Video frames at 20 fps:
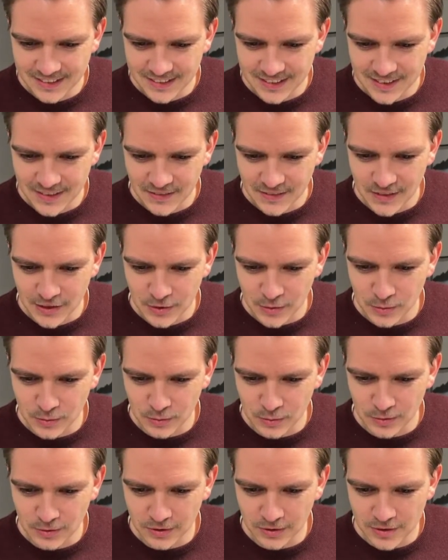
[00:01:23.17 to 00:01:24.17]
Very
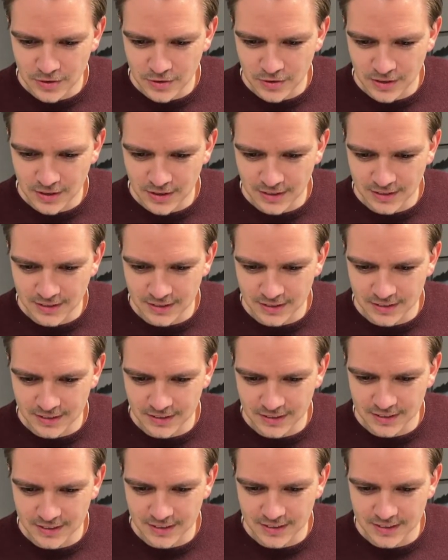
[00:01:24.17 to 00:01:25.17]
cool. Junior
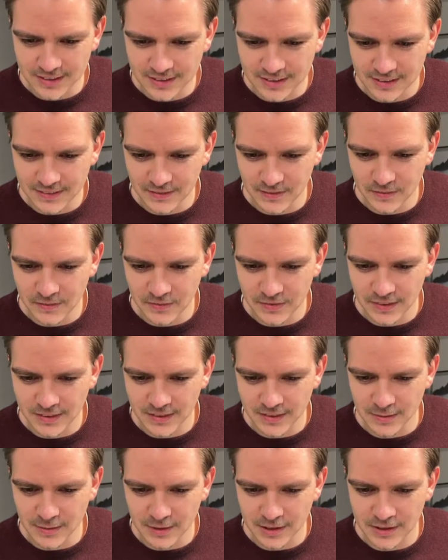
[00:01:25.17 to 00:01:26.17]
consultants,
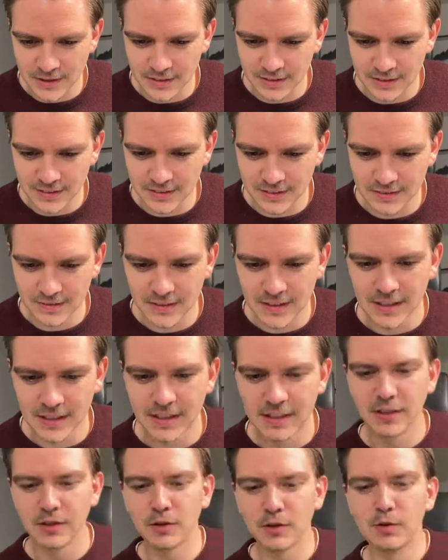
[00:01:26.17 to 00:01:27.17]
some interns.
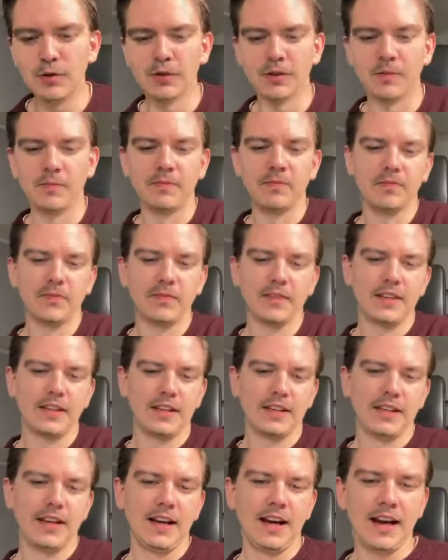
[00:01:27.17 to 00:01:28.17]
Cool.
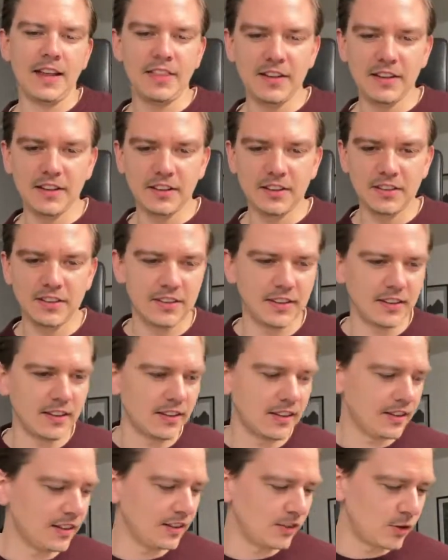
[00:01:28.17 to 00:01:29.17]
I think this is
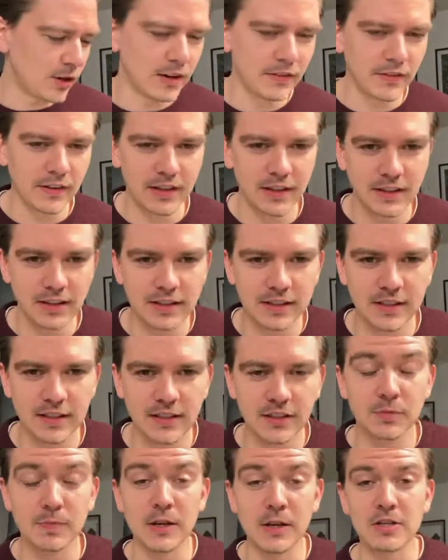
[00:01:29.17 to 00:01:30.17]
relevant,
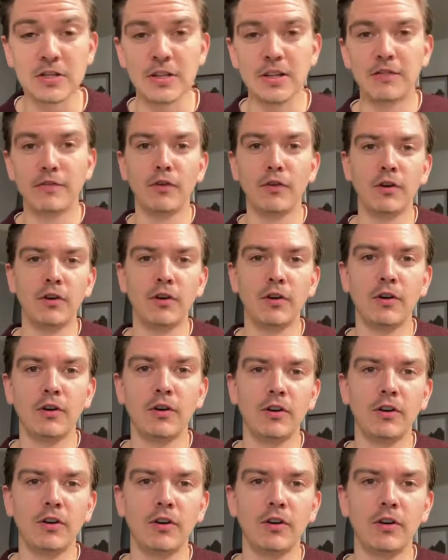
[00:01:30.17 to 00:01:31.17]
especially for
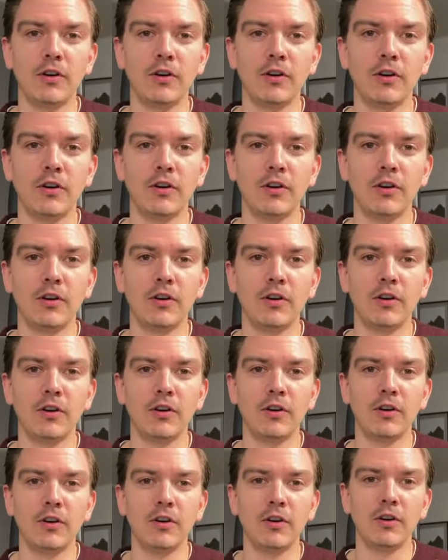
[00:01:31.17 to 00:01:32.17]
all the interns
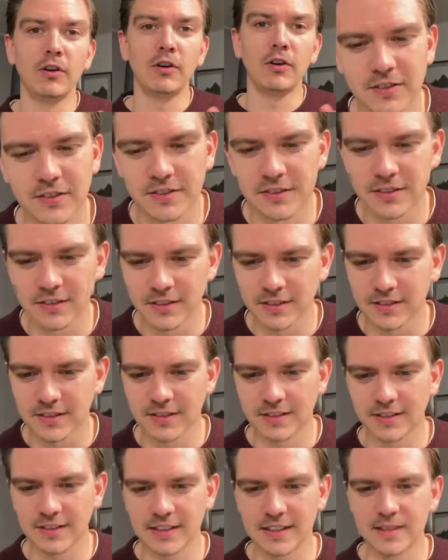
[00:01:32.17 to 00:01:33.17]
and junior consultants.
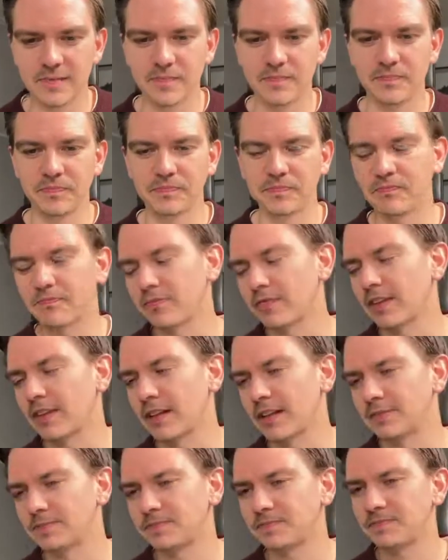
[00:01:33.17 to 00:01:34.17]

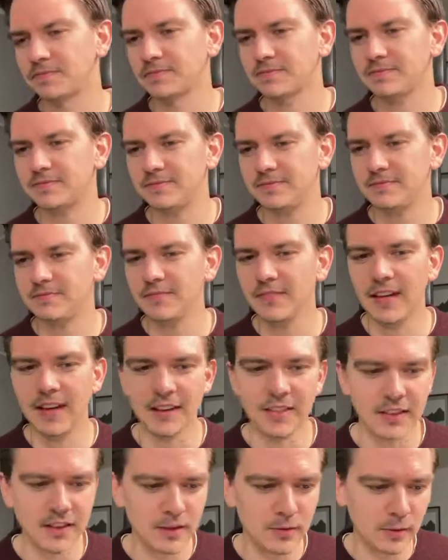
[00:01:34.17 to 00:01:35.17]
I
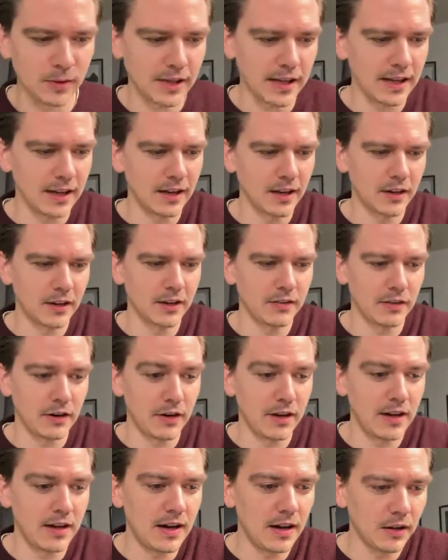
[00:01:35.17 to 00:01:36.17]
think you will get a lot
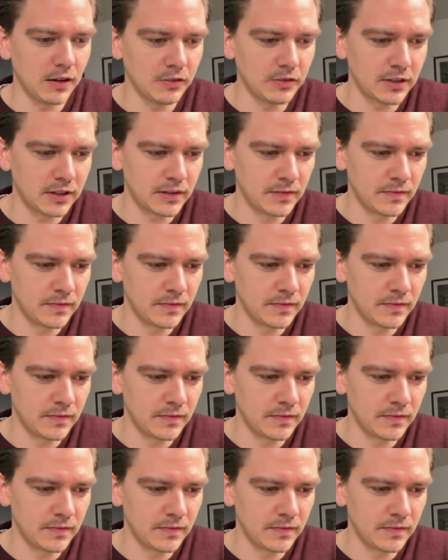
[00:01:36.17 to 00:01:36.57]
out of it.